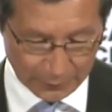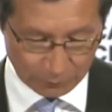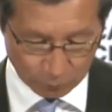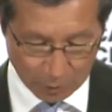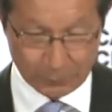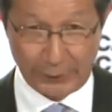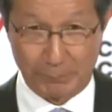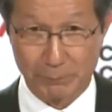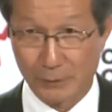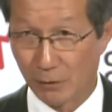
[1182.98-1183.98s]
a whopping
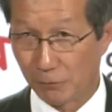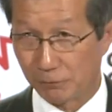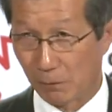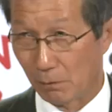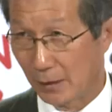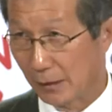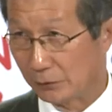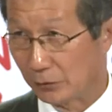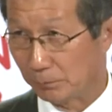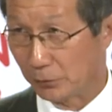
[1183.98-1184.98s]

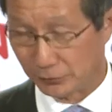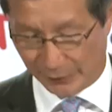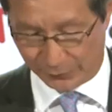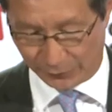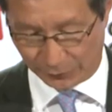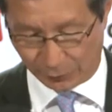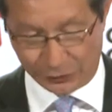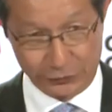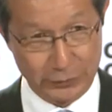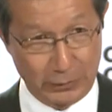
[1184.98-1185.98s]
400%
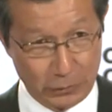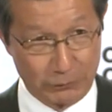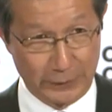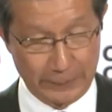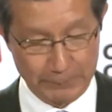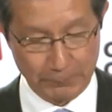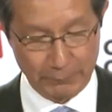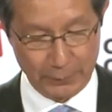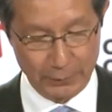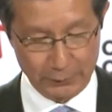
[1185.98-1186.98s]
increase over
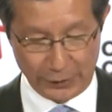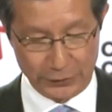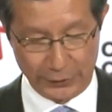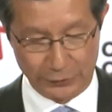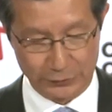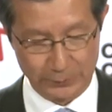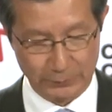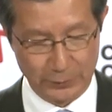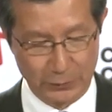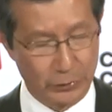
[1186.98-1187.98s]
10 years.
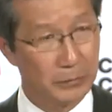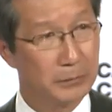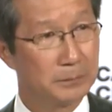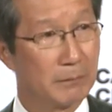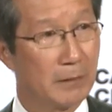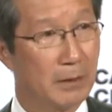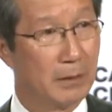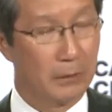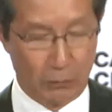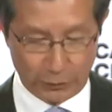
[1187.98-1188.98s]
So
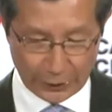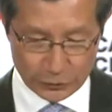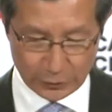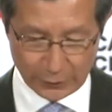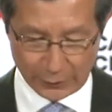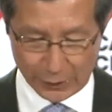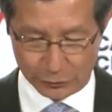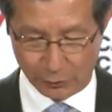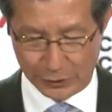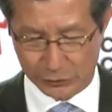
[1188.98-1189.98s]
location and
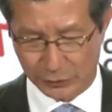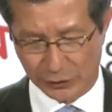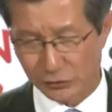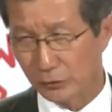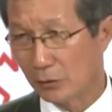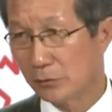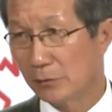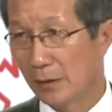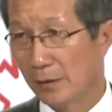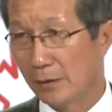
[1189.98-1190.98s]
isolation is
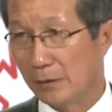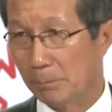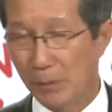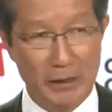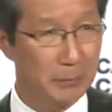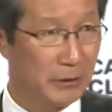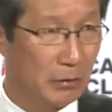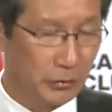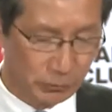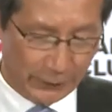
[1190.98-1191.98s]
no impediment to
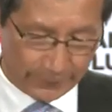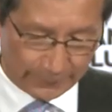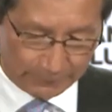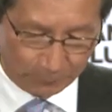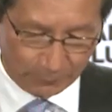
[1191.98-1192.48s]
Australia.